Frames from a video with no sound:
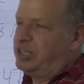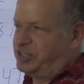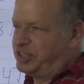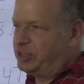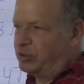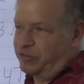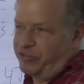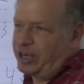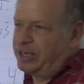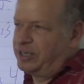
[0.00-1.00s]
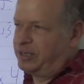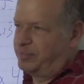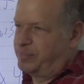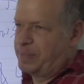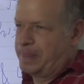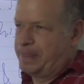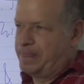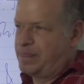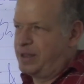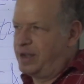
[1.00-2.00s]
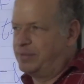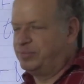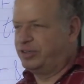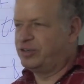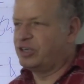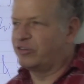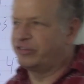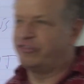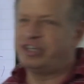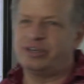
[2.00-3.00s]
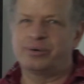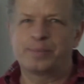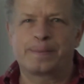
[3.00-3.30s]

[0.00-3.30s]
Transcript: see you on Friday. I'm turning off the video.